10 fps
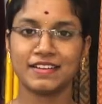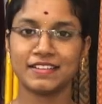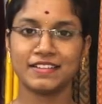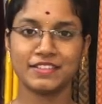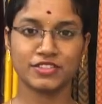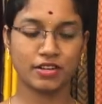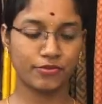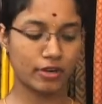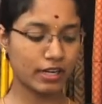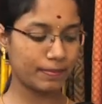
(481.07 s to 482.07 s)
This
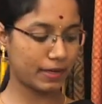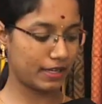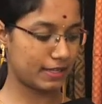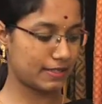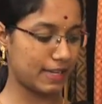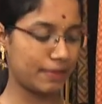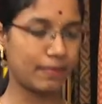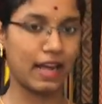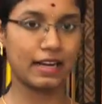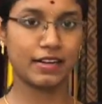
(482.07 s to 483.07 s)
soft cotton printed saree in
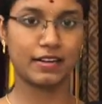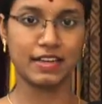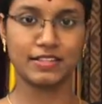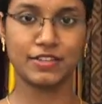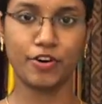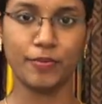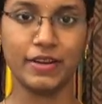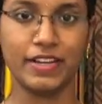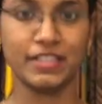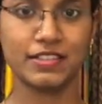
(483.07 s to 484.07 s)
black and rust
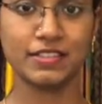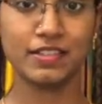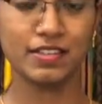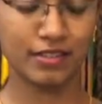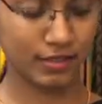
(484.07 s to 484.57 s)
combination.